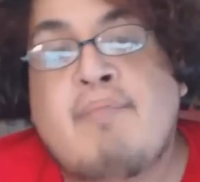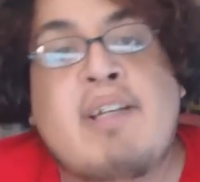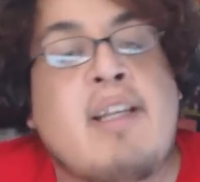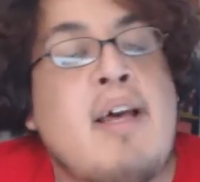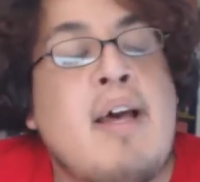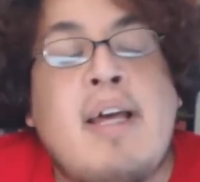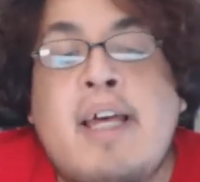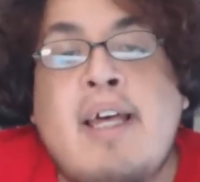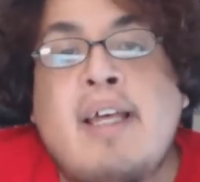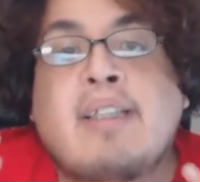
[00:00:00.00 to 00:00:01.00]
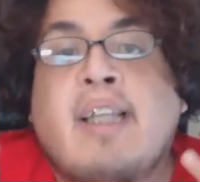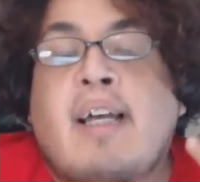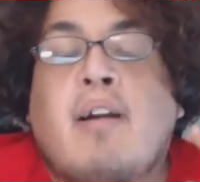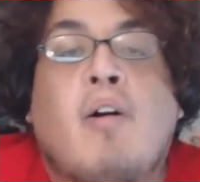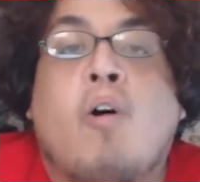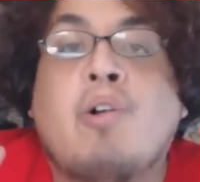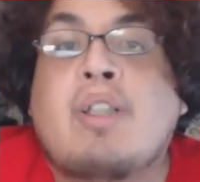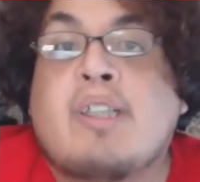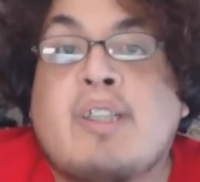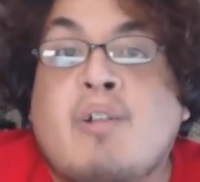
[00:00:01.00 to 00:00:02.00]
I mean, it's like, oh,
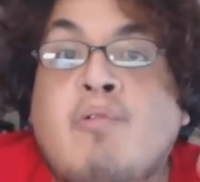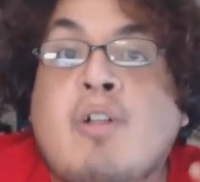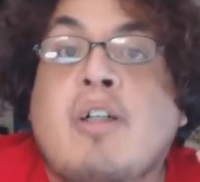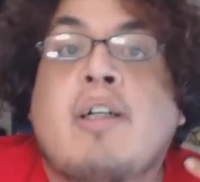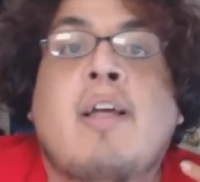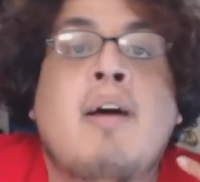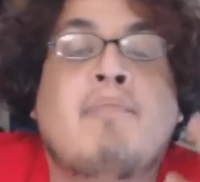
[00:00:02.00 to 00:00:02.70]
this is so good,